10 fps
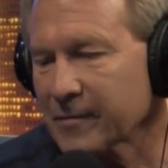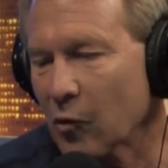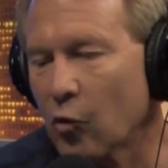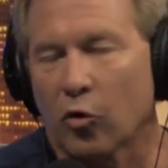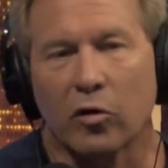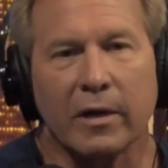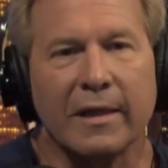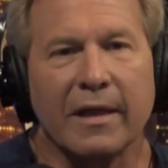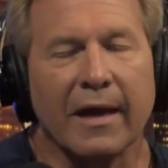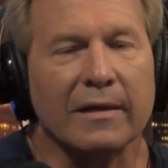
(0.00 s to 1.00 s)

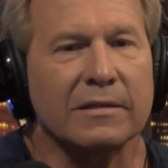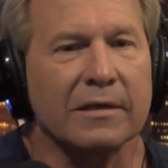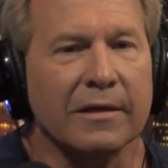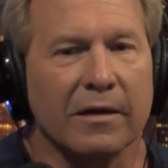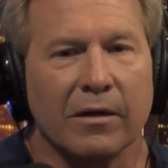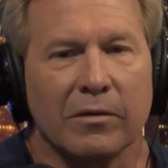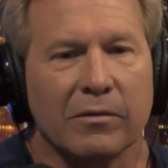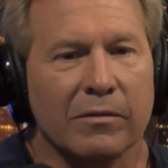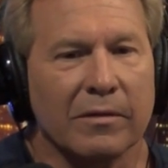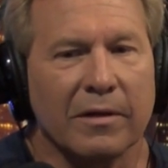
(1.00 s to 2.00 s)
worried that uh, you
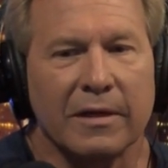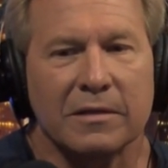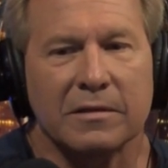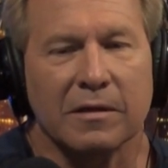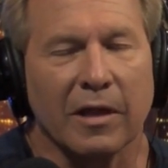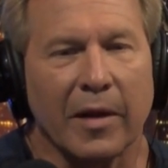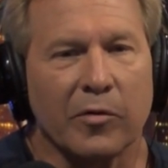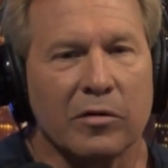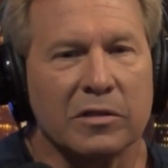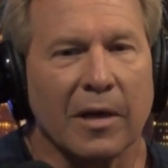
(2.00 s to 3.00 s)
know these
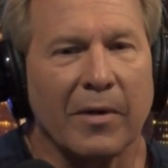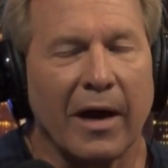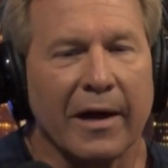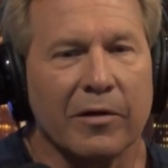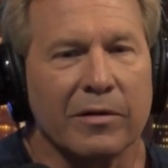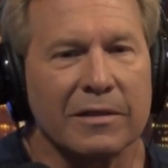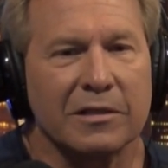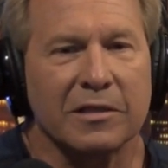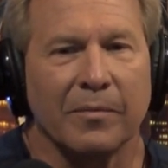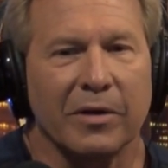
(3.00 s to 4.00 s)
laborers I'm hiring
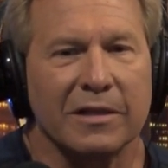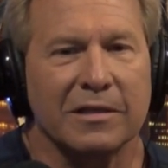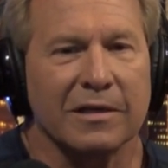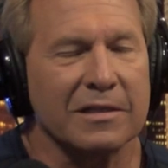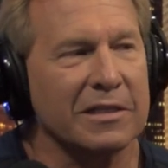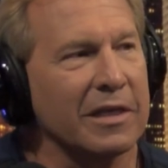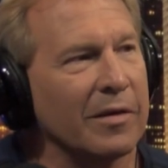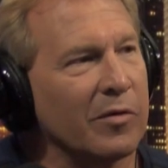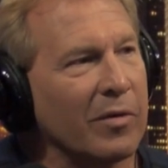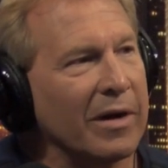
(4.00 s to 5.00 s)
somebody's going to see
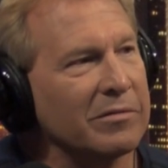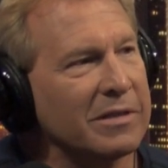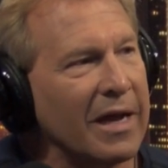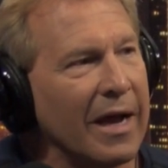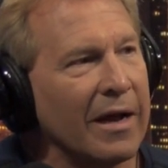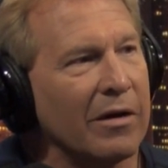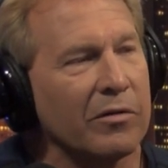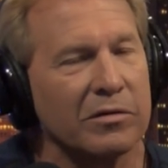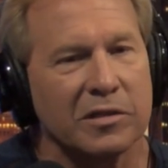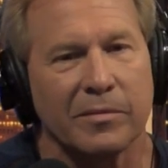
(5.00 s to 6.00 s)
them around
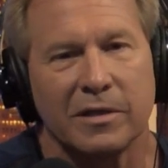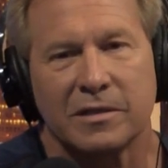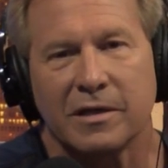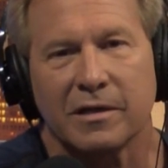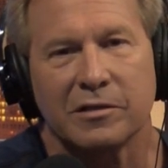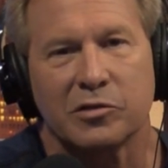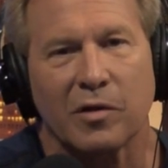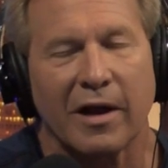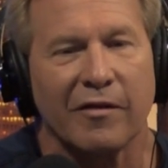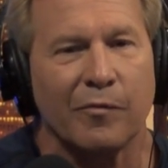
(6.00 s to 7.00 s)
town or somebody's going to
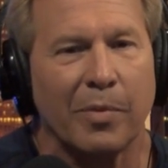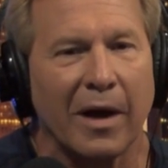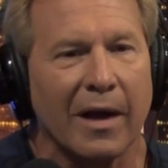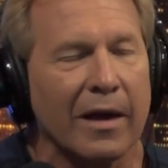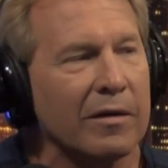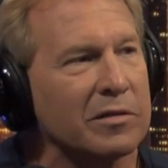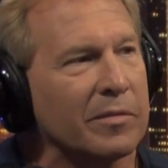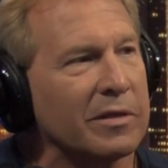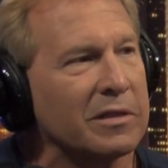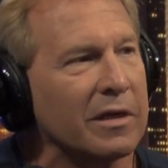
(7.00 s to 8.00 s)
drive by or
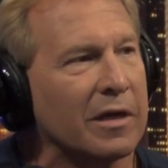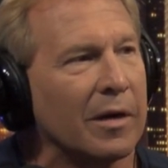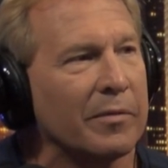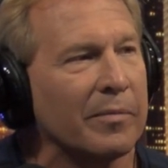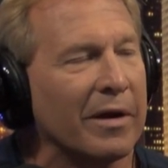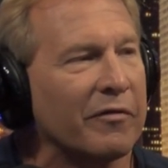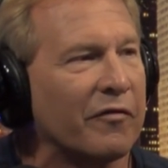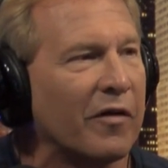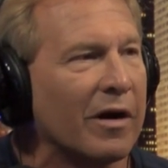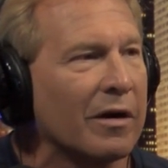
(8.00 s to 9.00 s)
somebody's going to come to my
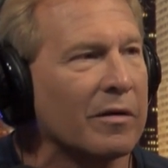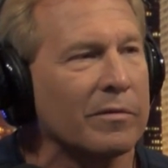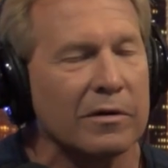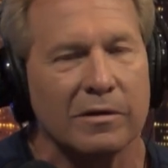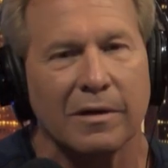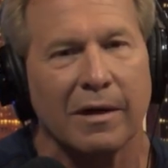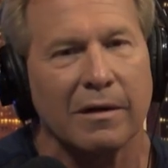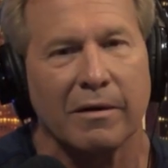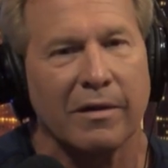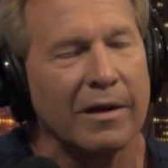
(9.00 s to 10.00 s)
farm or
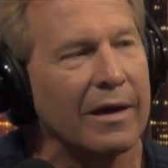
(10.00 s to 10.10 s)
are, are, they